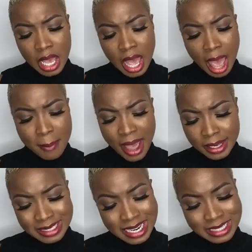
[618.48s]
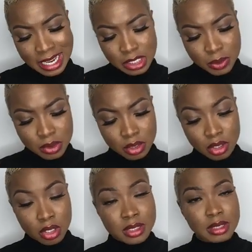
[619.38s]
McIntosh house with the
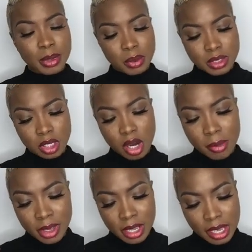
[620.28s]
girls, to me, was alarming.